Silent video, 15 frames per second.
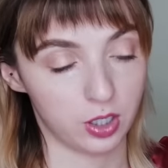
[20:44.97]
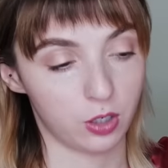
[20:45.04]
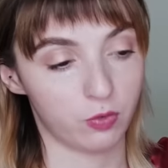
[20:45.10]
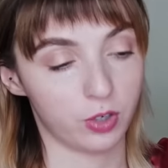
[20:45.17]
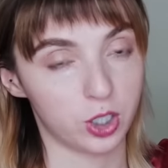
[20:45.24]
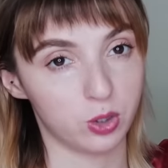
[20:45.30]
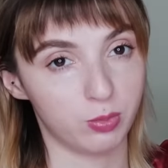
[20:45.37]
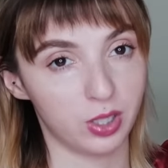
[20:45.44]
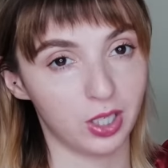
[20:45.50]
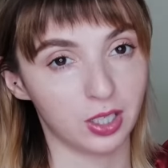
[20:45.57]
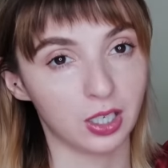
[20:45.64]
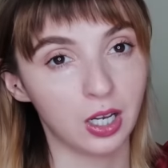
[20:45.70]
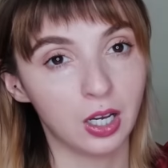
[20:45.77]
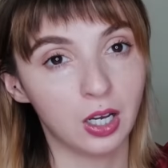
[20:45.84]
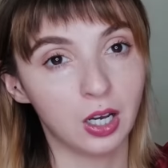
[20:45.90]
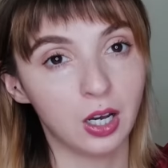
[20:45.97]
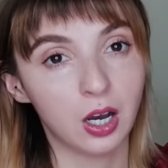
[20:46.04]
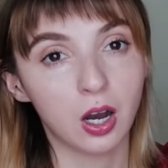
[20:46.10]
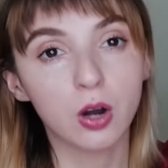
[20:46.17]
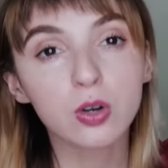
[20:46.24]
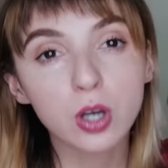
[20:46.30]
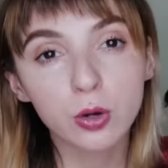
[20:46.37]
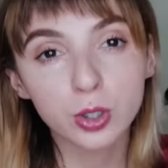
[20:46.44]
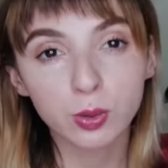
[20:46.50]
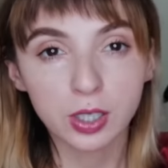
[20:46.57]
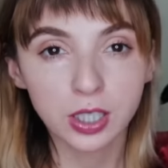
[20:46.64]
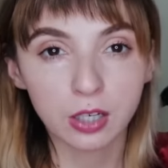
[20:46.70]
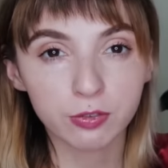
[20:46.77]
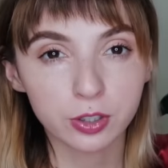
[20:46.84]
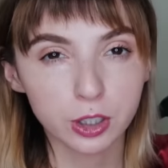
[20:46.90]
Like your friends would be like, oh no, you're
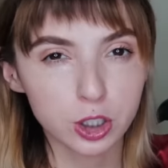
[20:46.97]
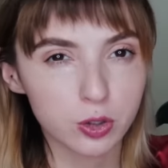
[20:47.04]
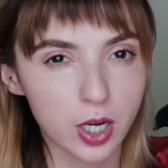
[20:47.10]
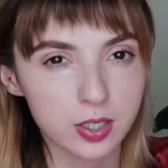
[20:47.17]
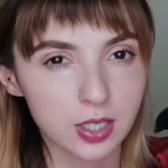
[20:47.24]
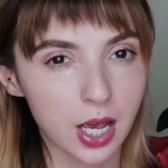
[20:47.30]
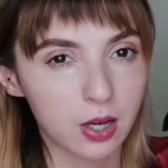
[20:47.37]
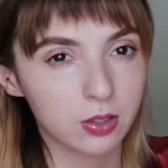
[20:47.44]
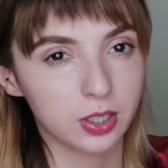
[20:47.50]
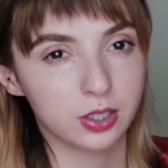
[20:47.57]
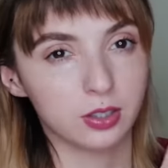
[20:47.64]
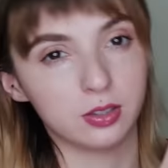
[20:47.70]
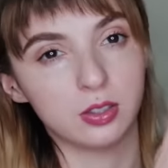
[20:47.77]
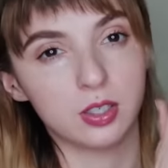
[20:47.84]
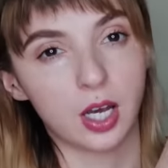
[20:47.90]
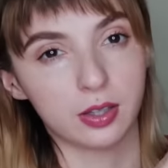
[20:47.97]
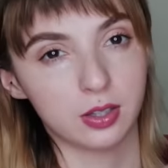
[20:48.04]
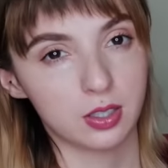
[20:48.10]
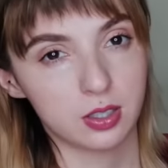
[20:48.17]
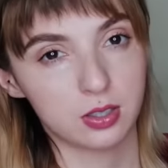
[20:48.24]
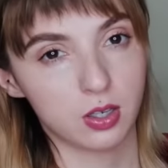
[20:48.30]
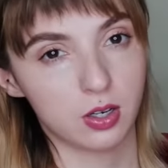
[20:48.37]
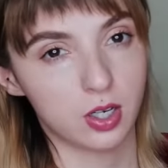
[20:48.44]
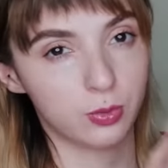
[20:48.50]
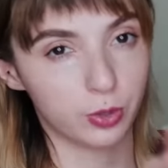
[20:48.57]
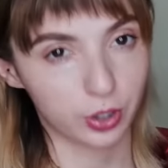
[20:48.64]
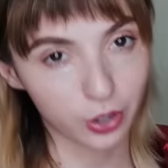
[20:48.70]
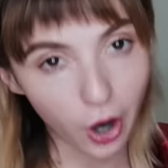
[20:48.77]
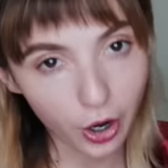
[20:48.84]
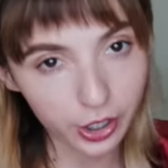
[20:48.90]
wearing that frilly dress out and you got this on
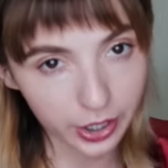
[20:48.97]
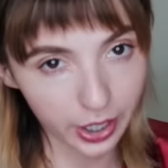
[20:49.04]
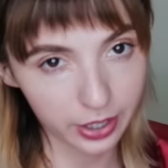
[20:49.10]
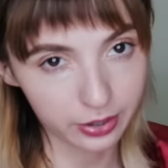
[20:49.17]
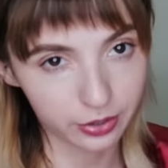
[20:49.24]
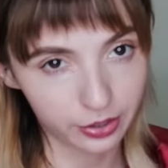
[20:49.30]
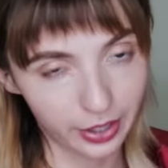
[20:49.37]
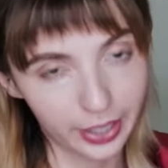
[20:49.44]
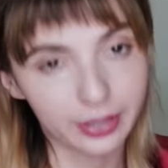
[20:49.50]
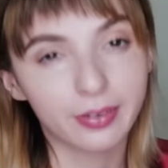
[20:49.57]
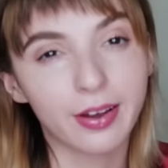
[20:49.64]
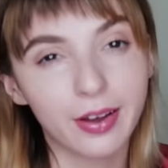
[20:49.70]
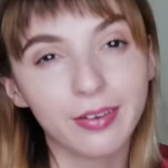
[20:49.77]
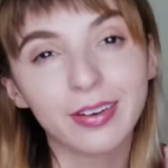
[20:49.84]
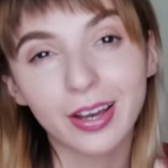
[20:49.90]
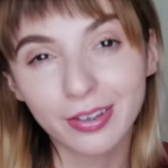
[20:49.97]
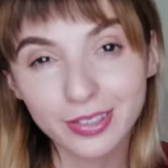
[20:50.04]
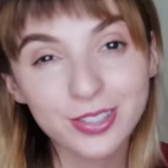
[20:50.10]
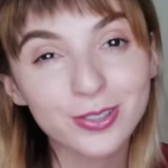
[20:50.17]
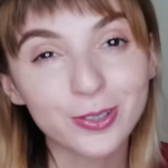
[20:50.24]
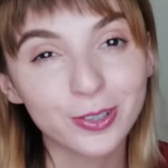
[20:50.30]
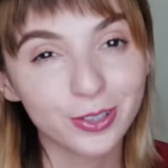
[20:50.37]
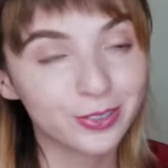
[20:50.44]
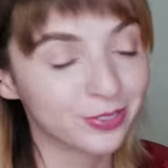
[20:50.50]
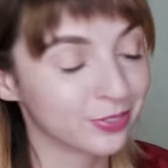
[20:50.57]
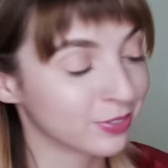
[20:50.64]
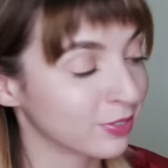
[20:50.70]
with a cardigan. They're like, oh no, it's cool.